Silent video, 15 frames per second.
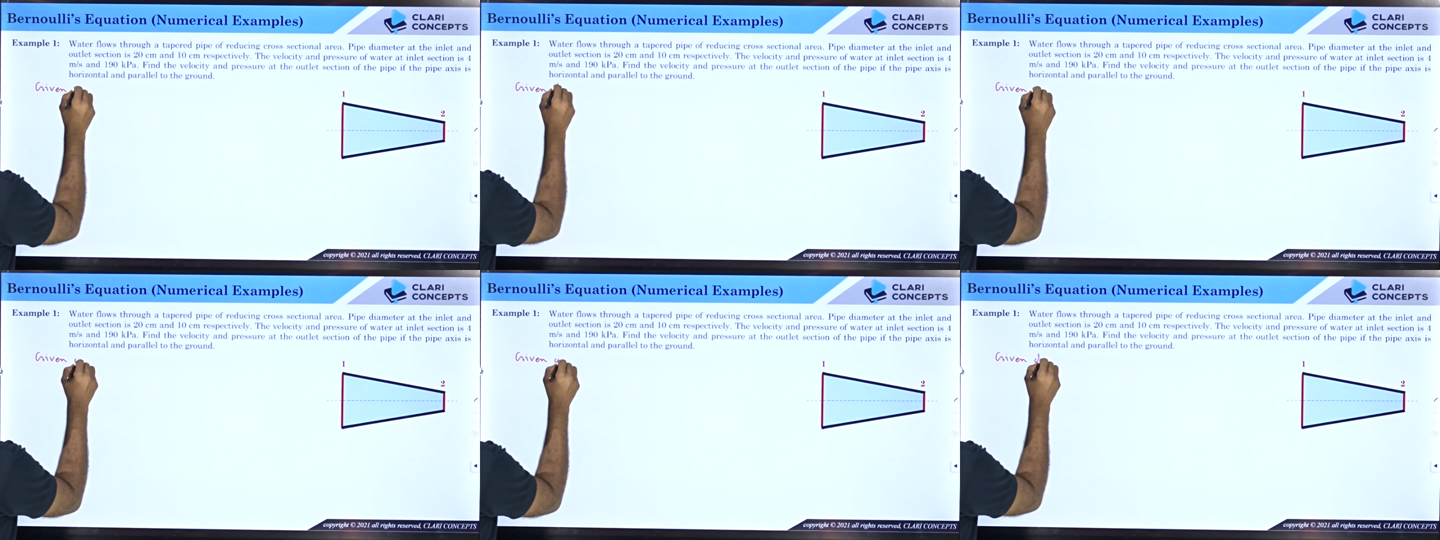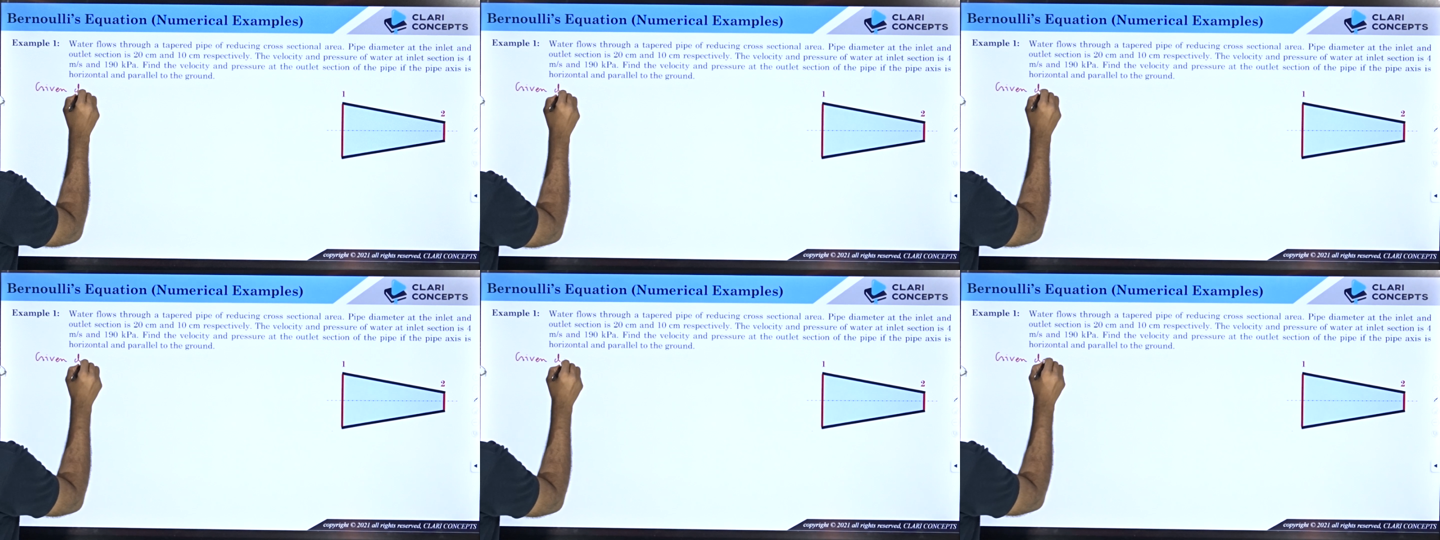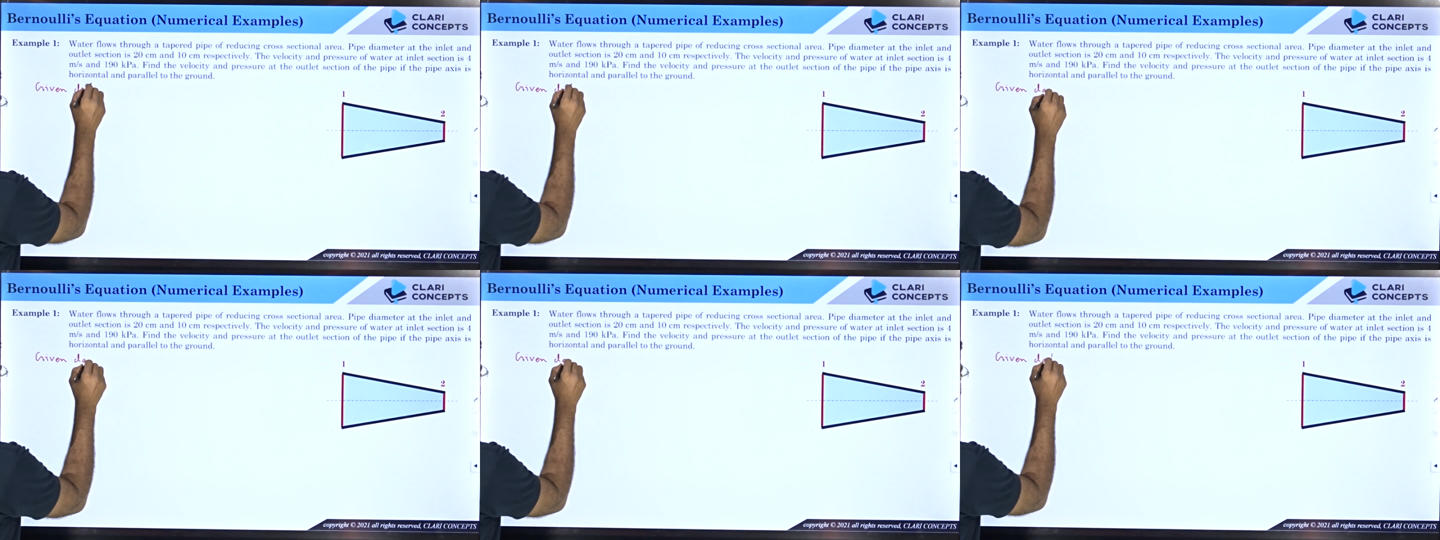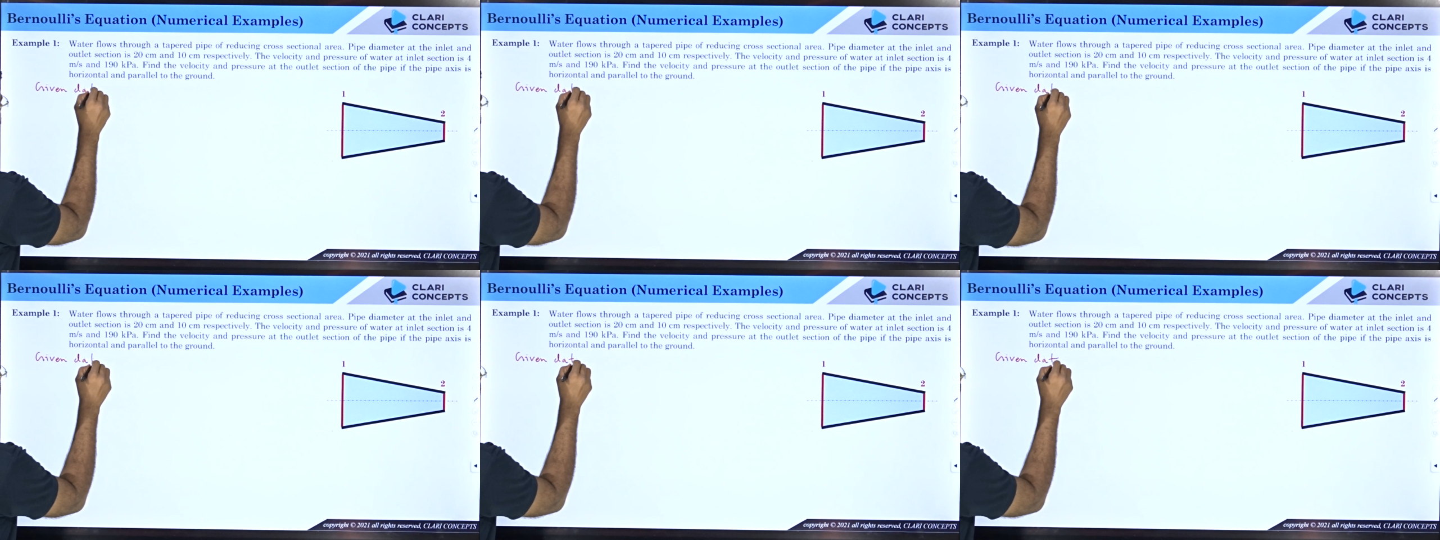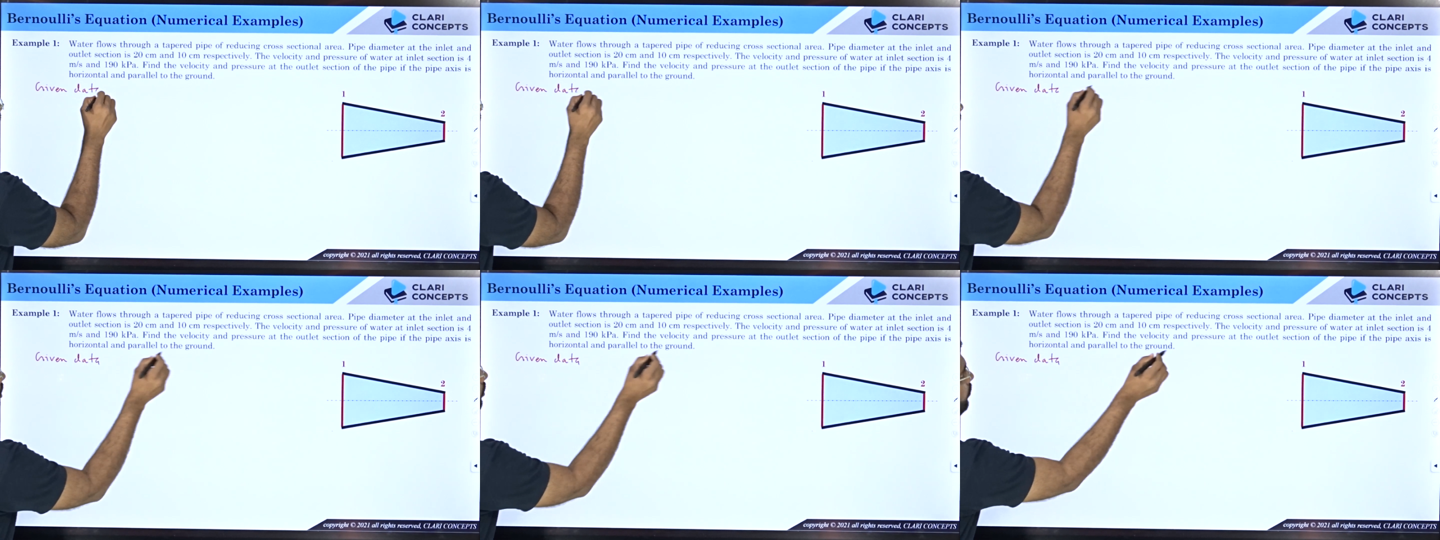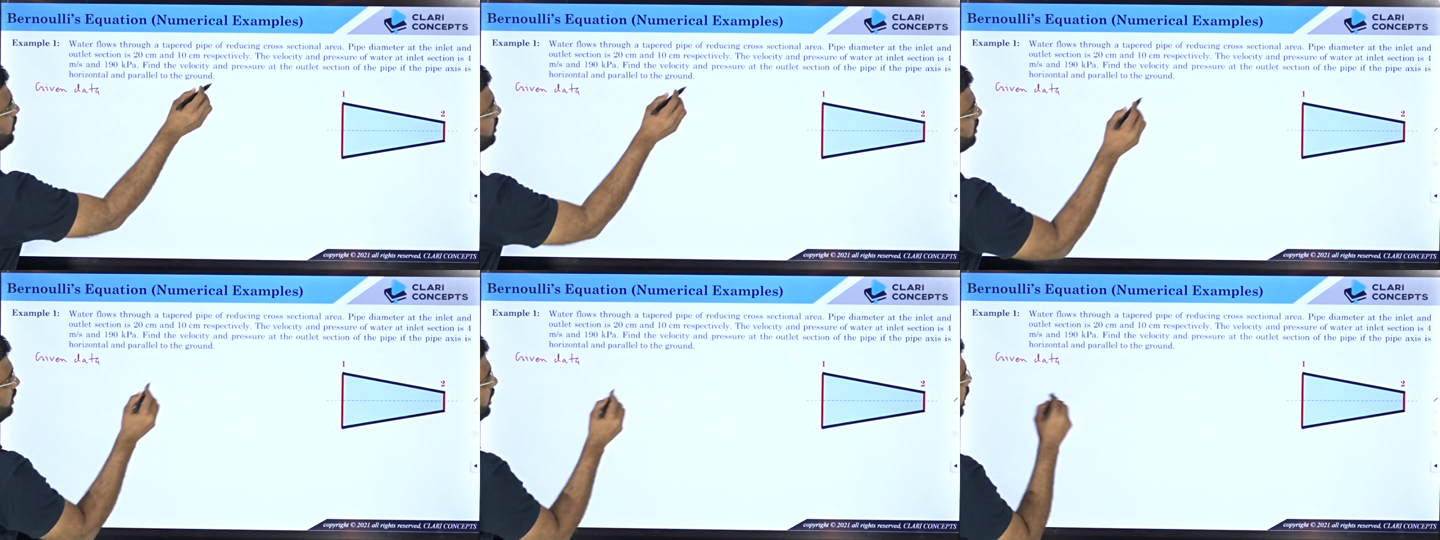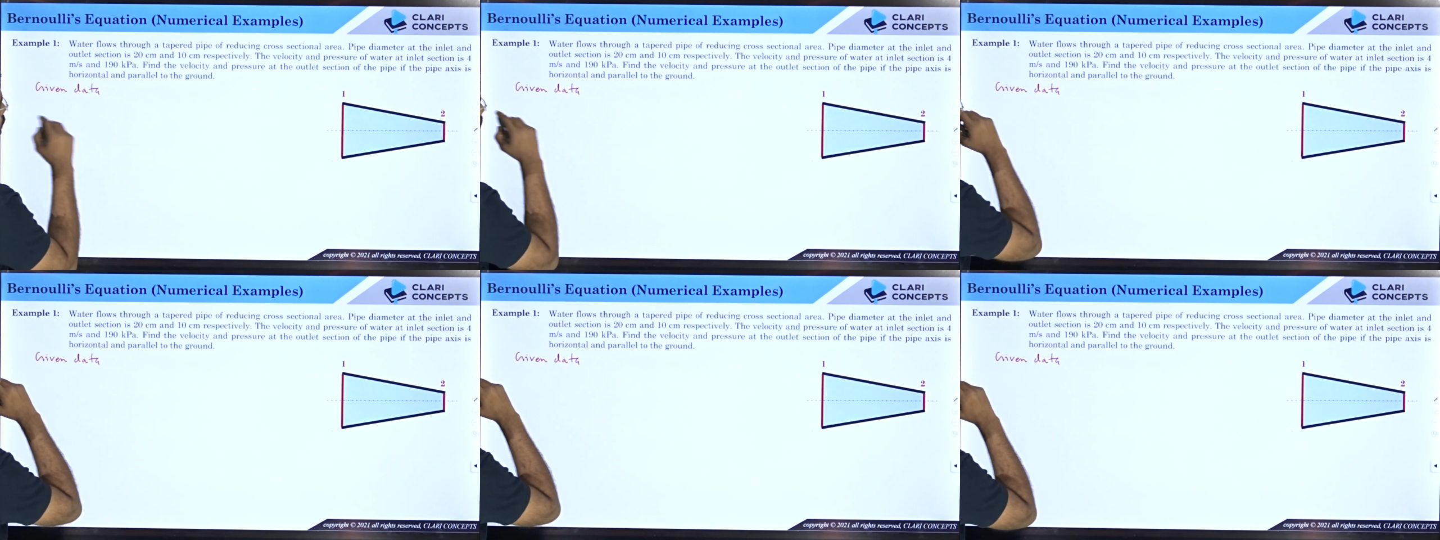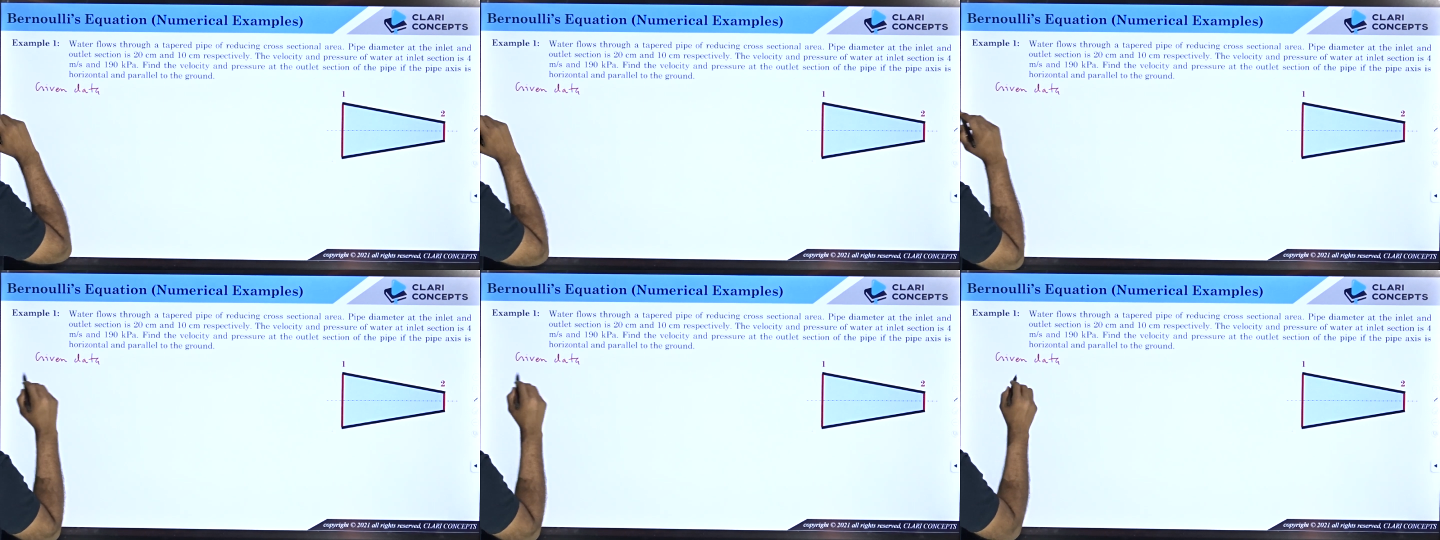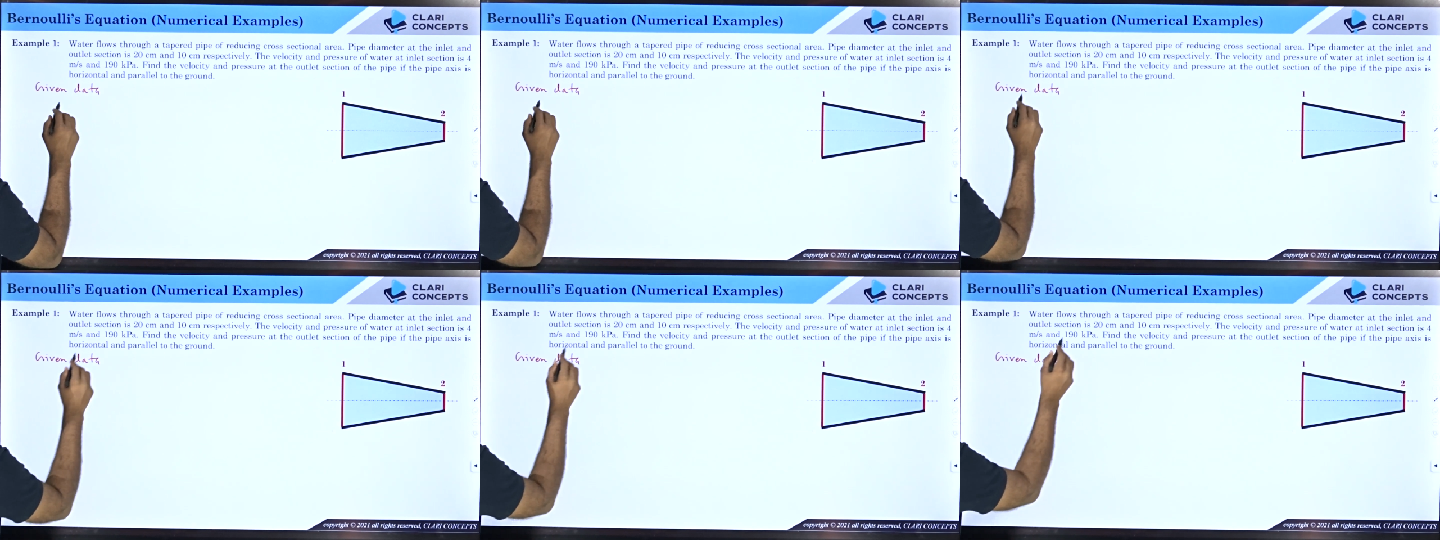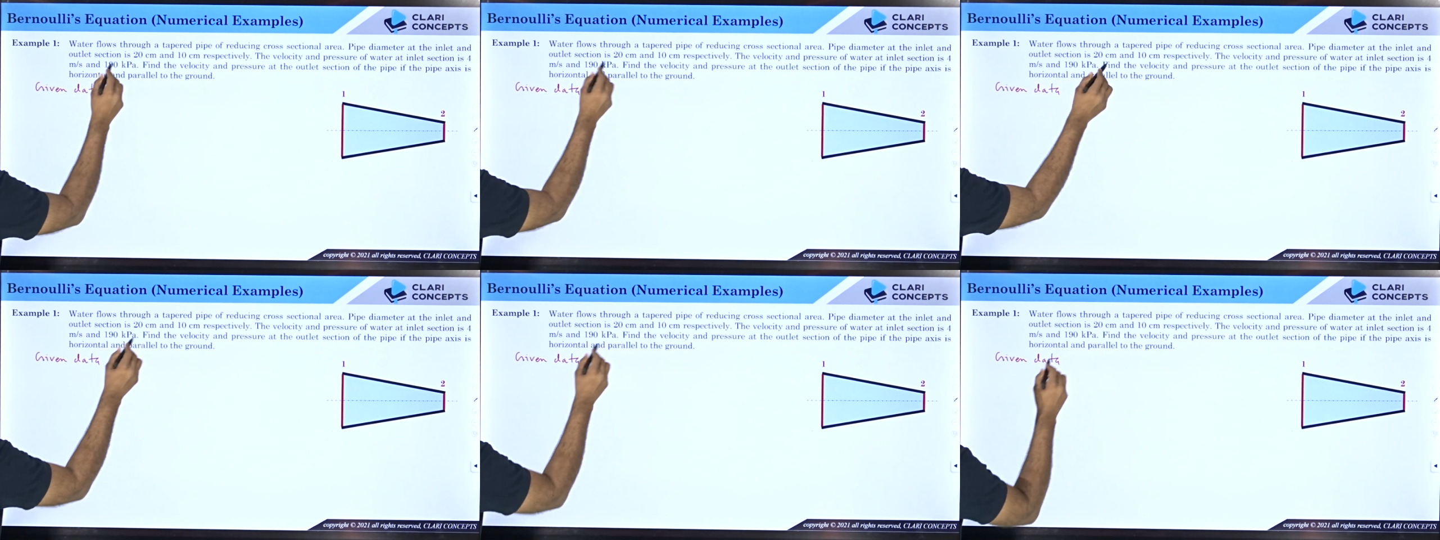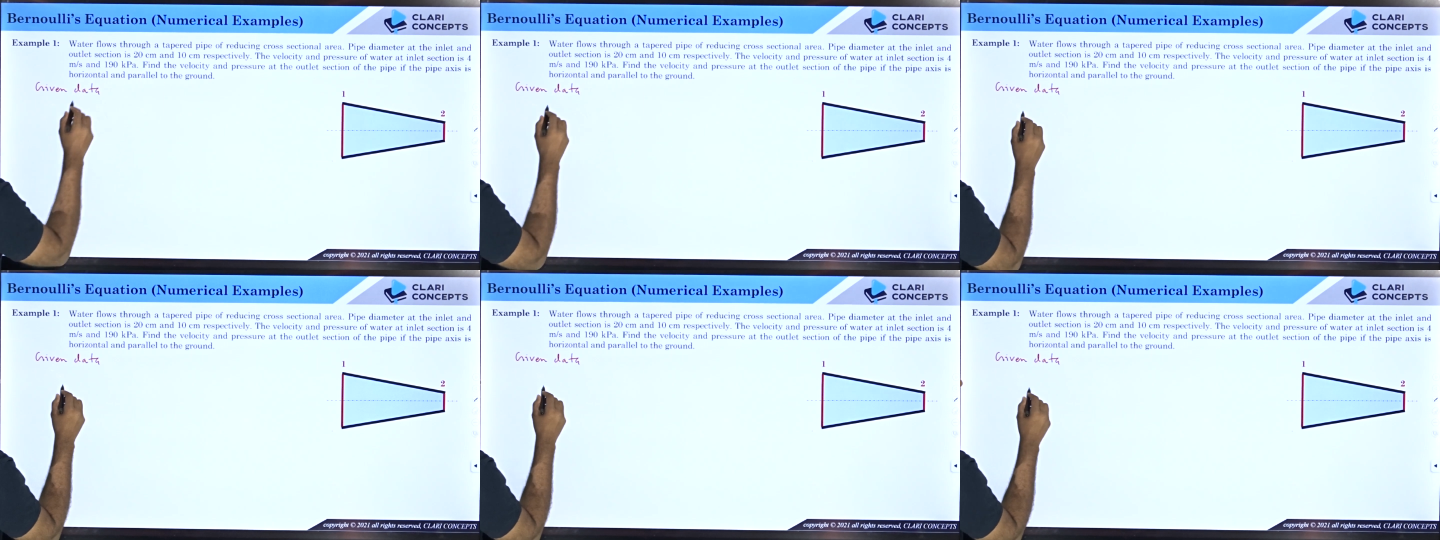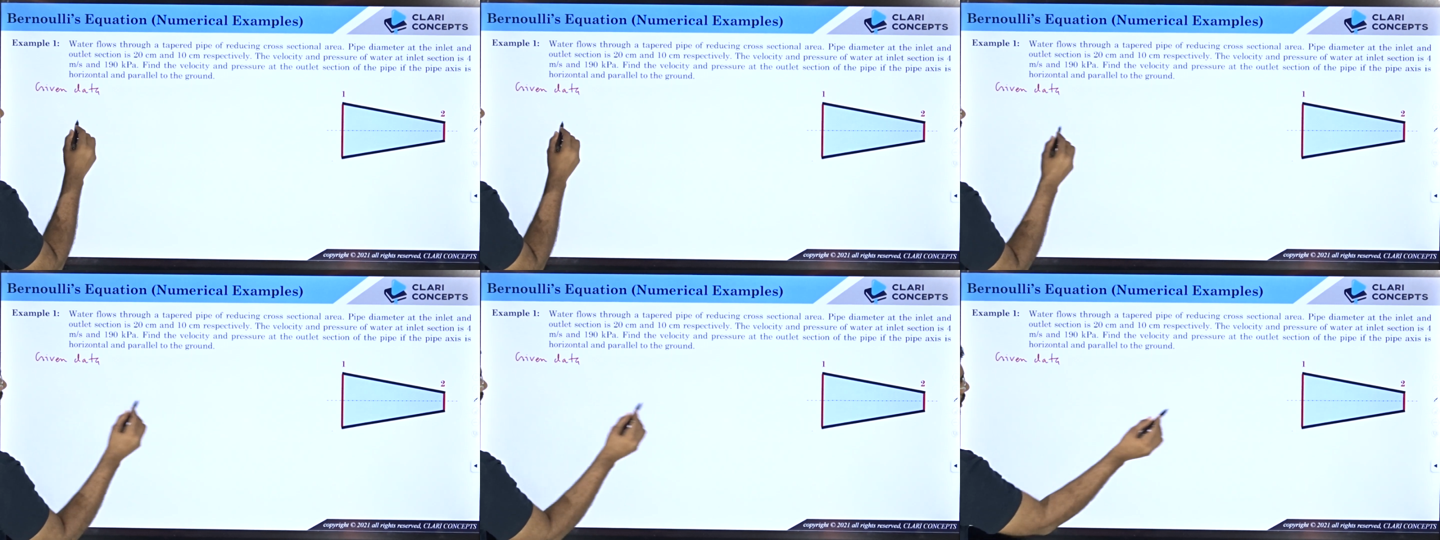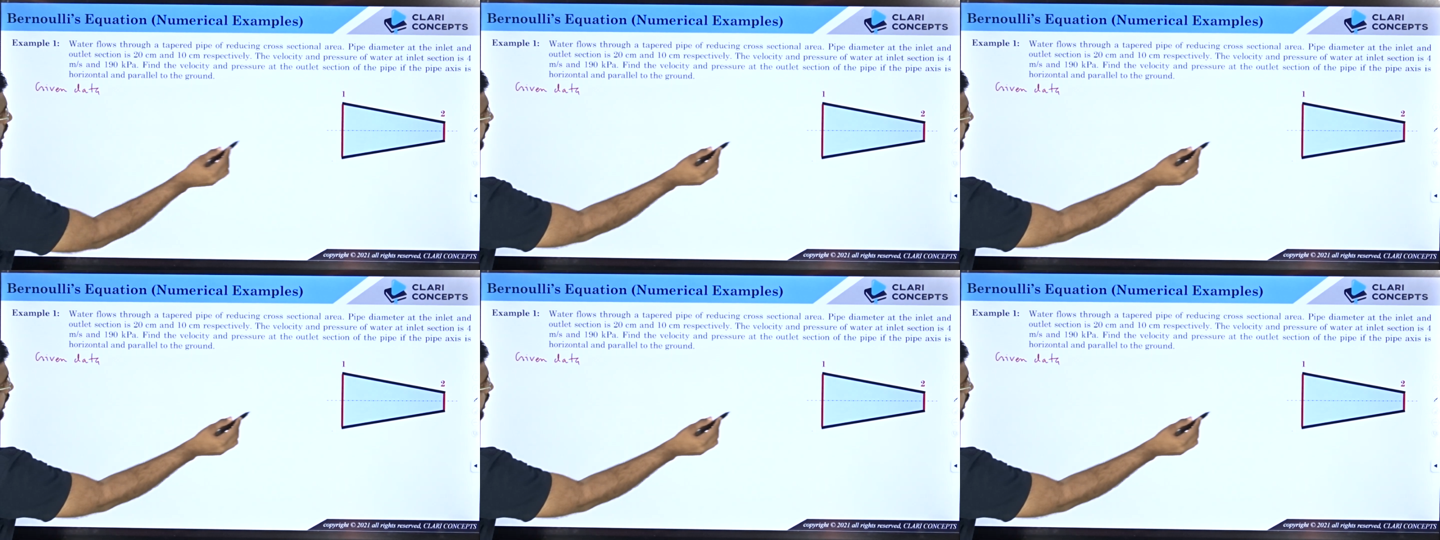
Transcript: [unreadable: no face in view]